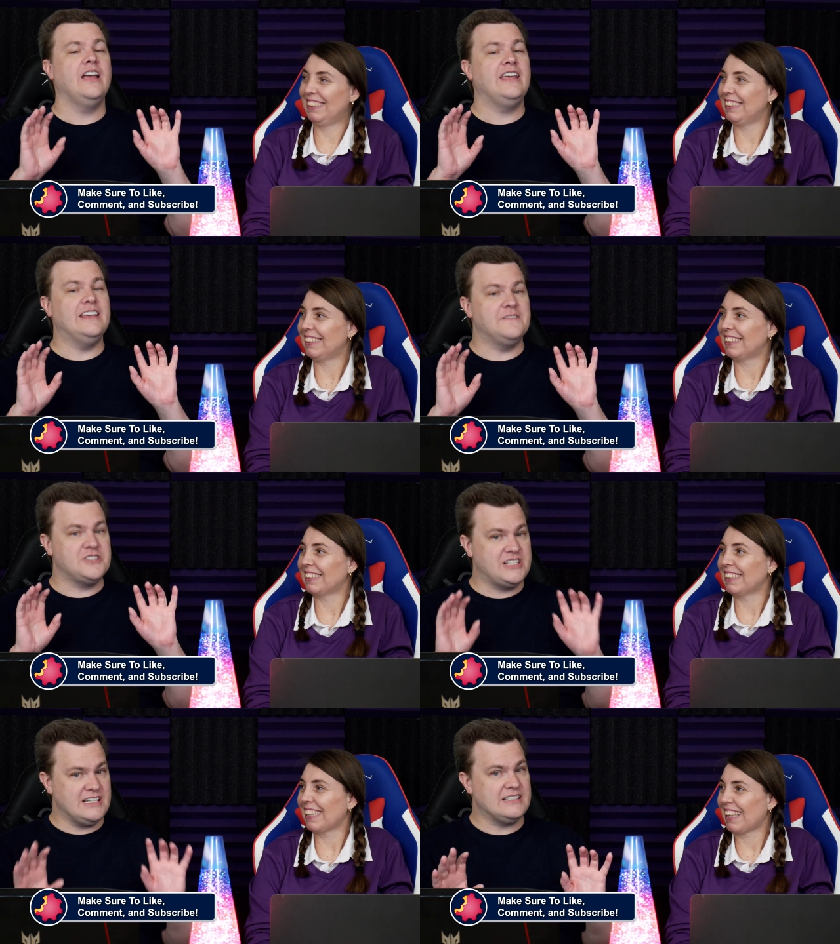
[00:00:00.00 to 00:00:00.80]
Speaker 1: If
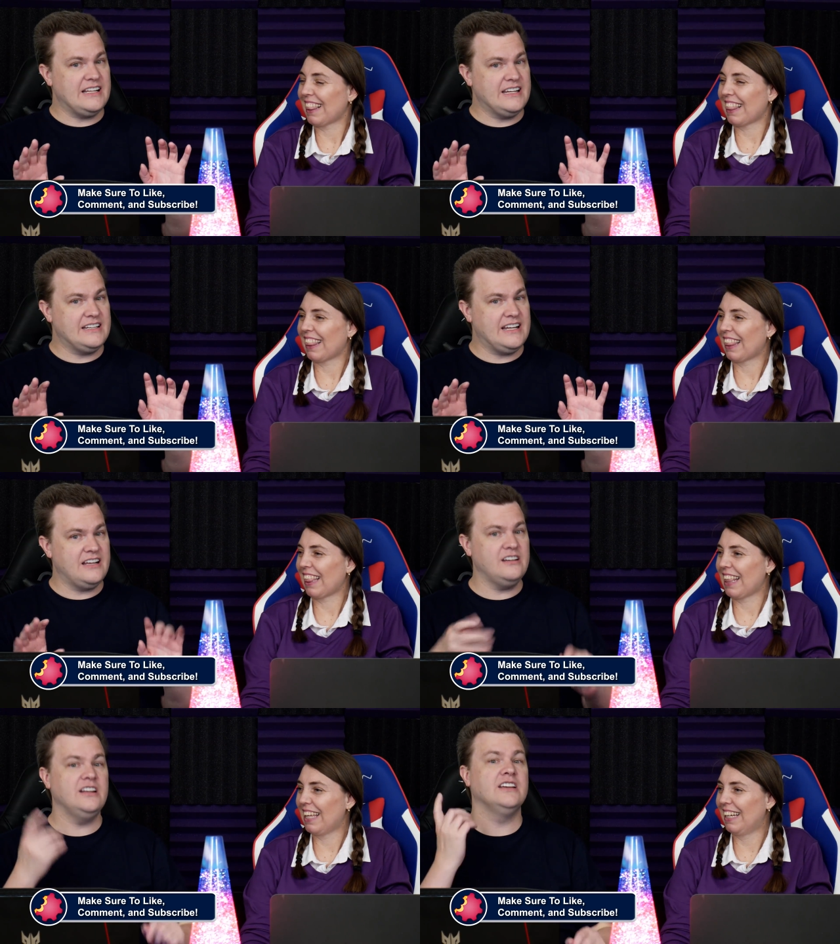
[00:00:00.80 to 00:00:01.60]
she's laying
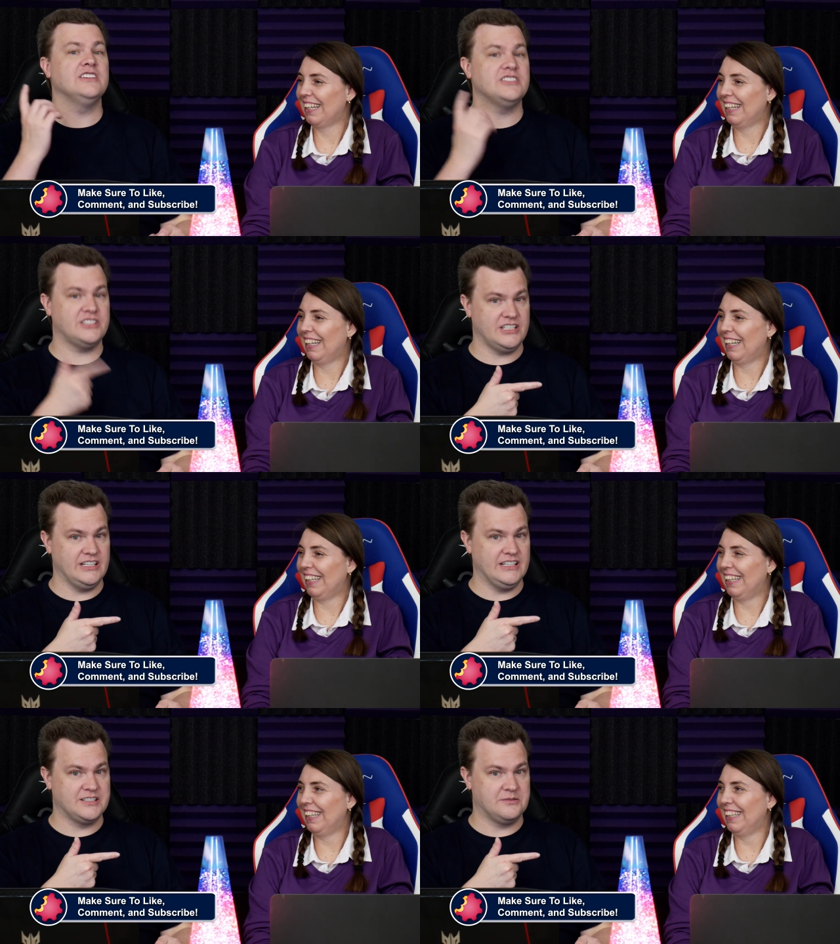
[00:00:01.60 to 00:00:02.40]
down, she
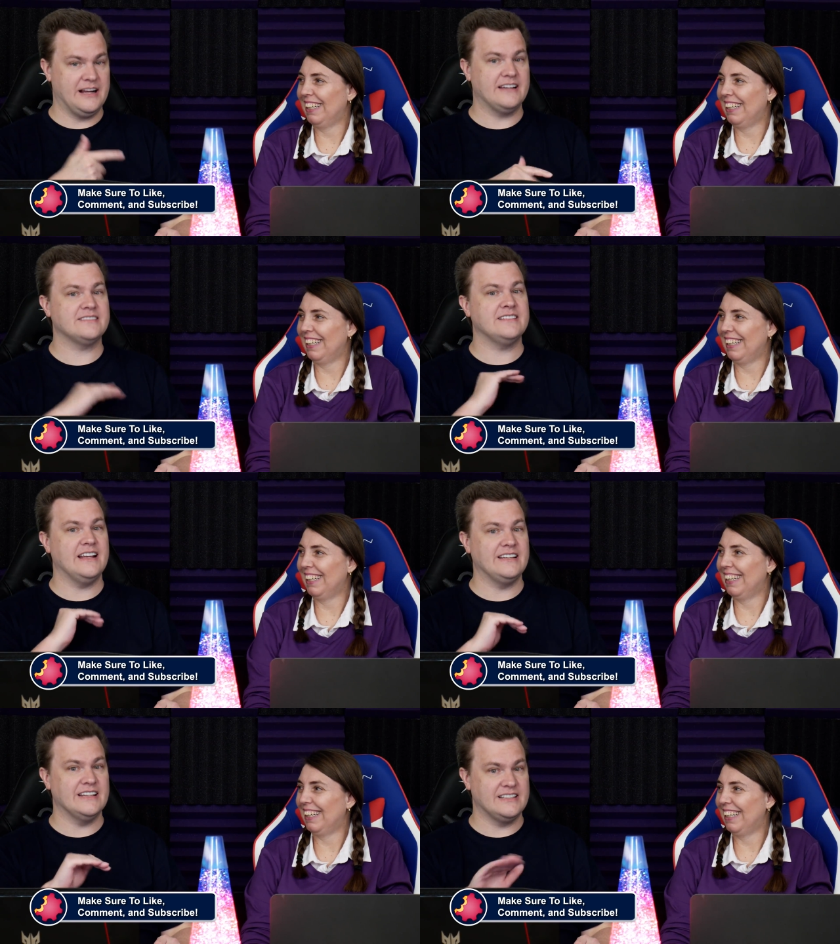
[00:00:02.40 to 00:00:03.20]
needs a rest,
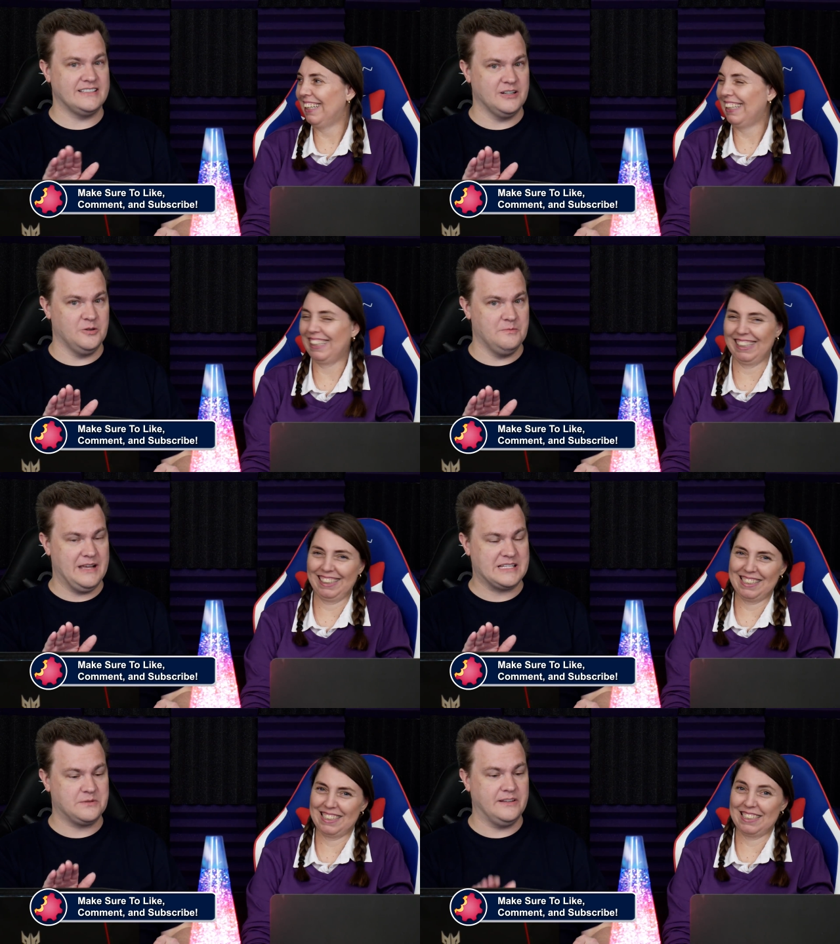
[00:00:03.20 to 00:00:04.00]
and you don't
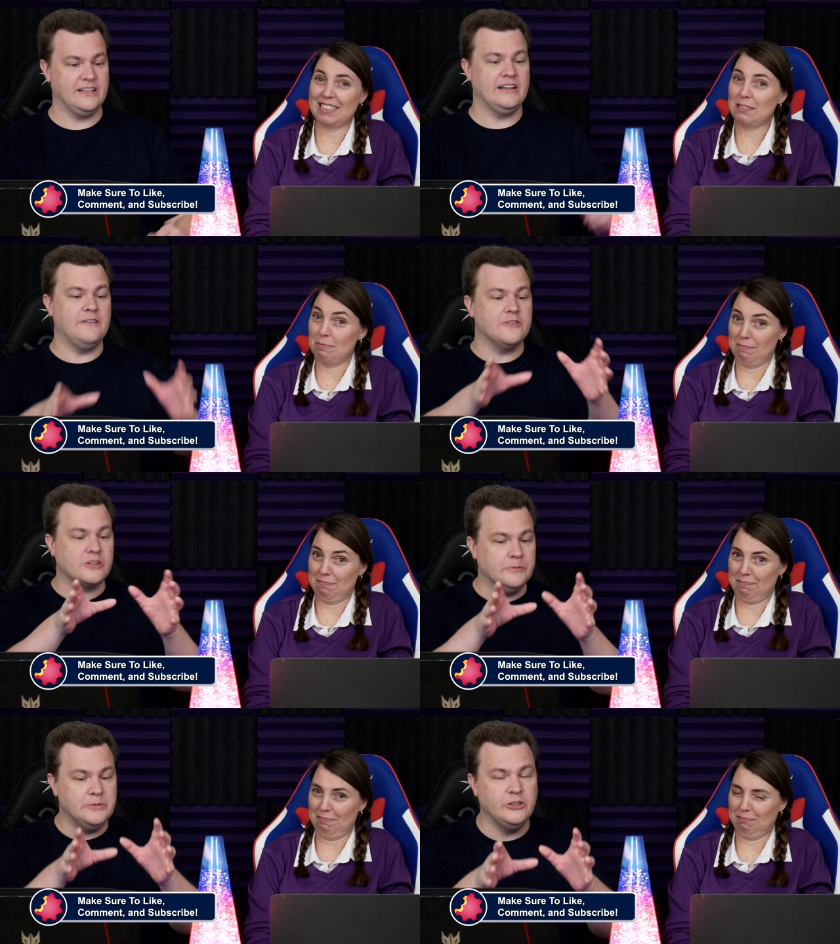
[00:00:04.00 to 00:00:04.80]
mess with it. If your
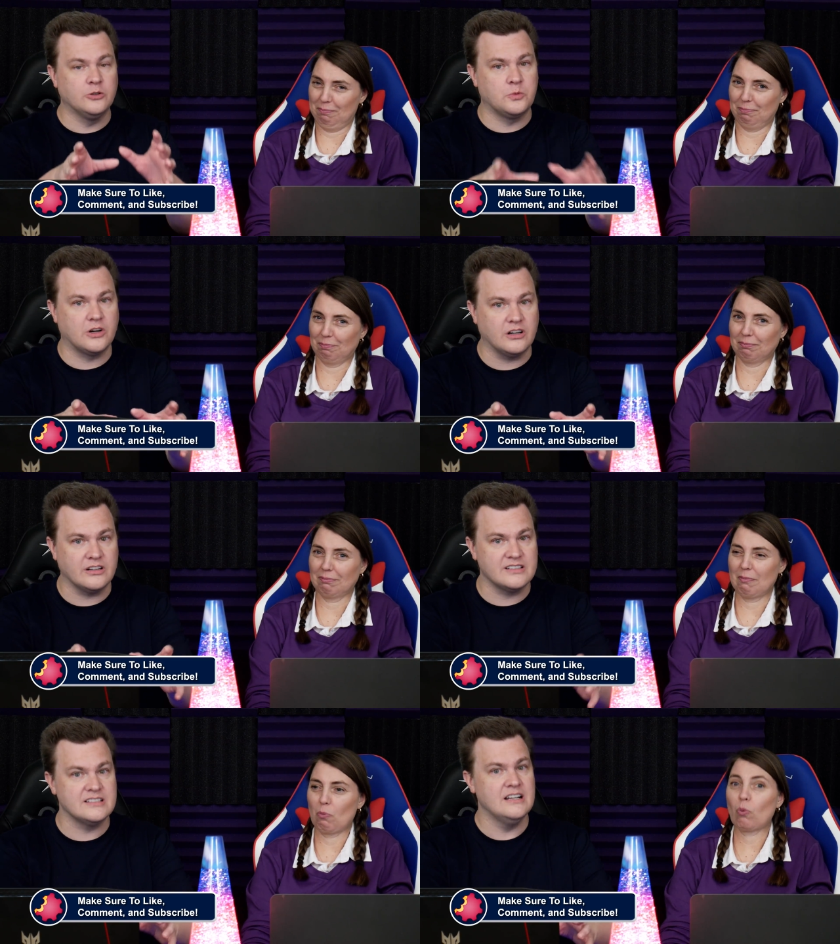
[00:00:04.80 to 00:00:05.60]
computer
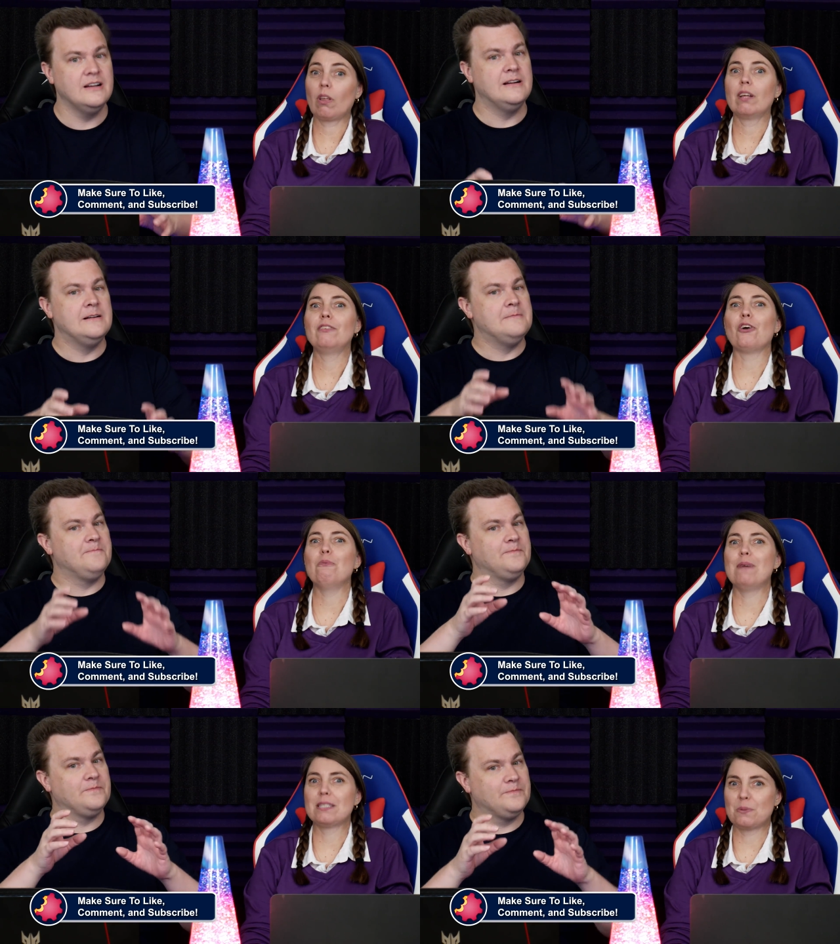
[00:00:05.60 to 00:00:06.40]
works...
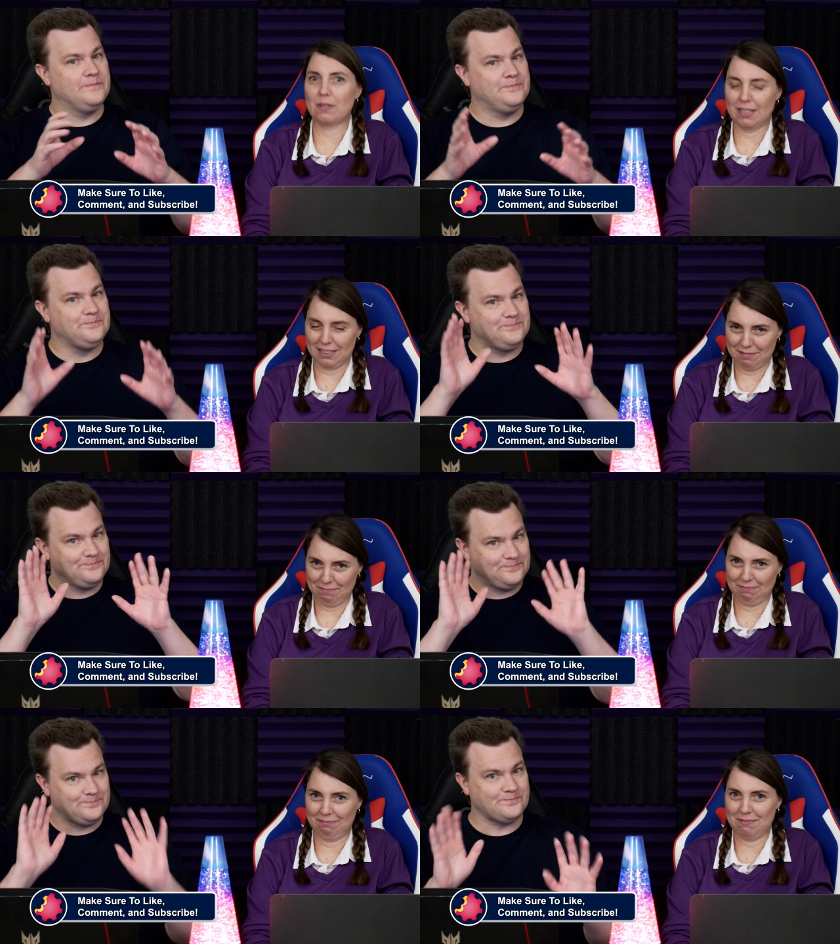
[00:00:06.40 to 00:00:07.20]
Speaker 2: Don't mess with it.
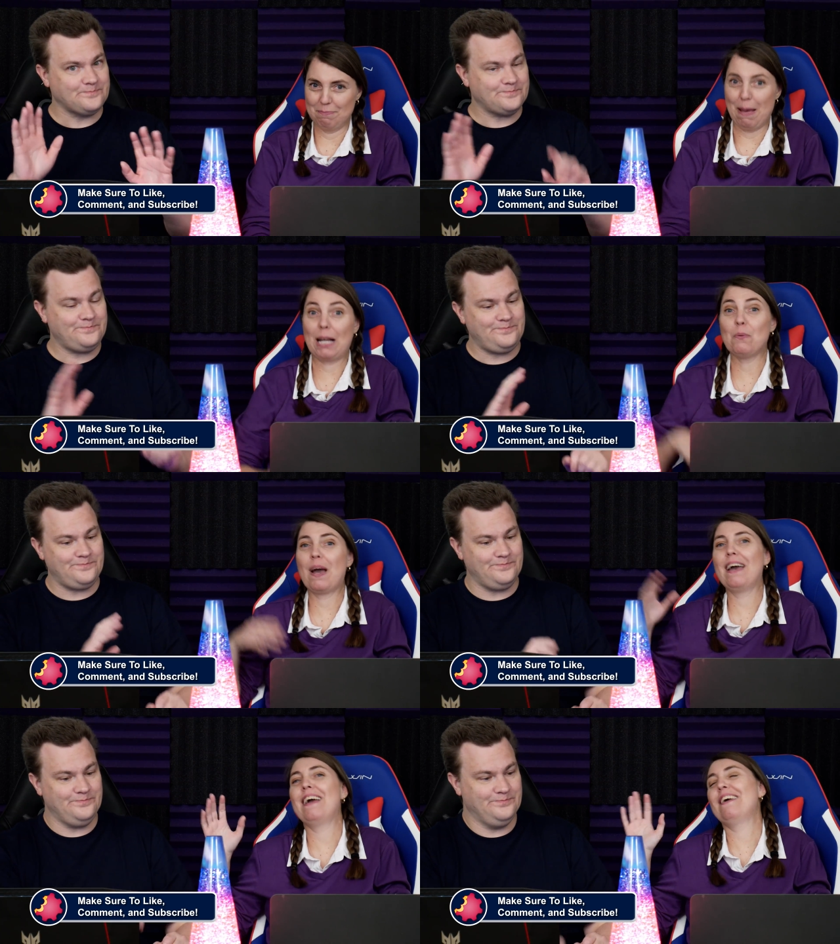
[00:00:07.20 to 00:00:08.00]
Back
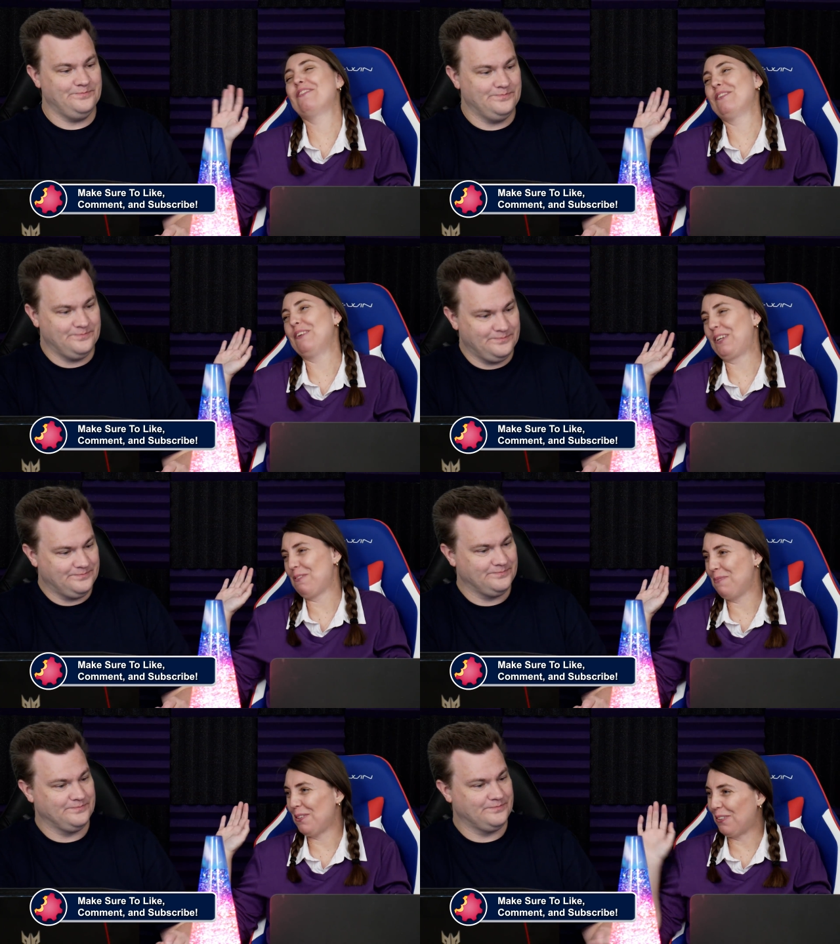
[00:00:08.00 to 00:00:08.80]
away from the
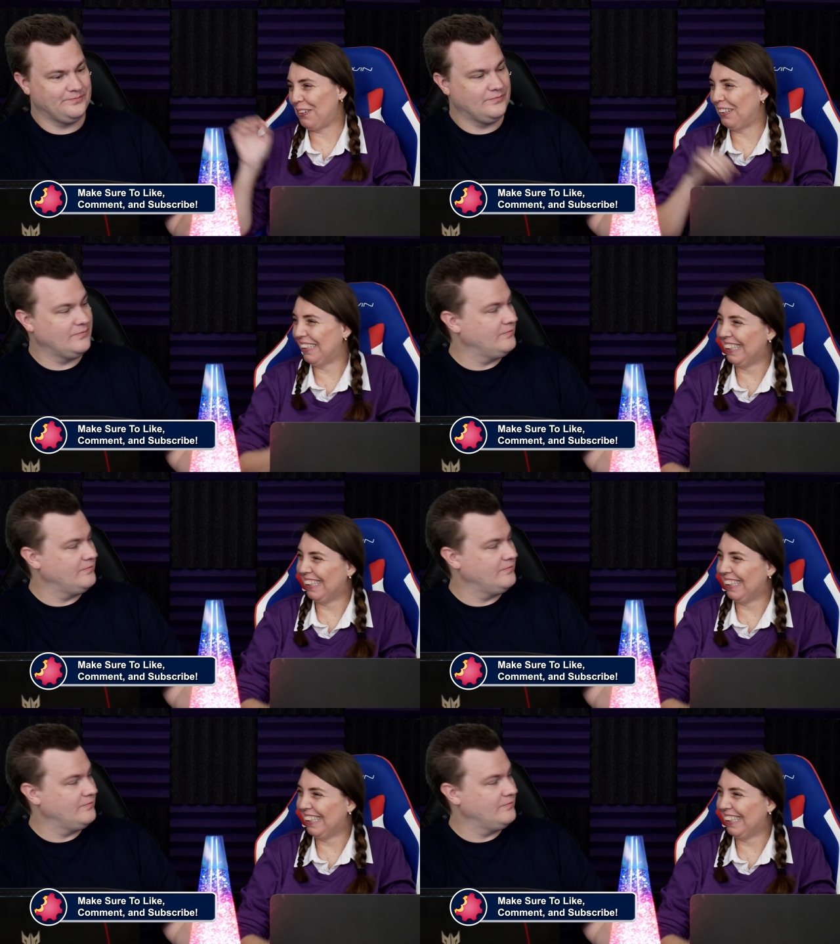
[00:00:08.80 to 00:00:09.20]
computer.